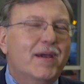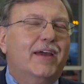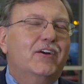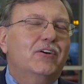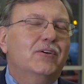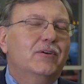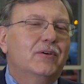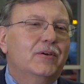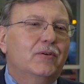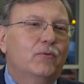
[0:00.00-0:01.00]
better
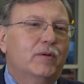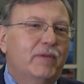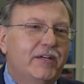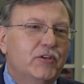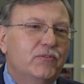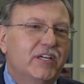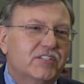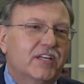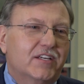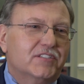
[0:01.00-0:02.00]
when we do
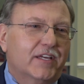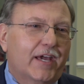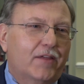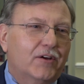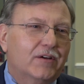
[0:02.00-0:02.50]
these things together?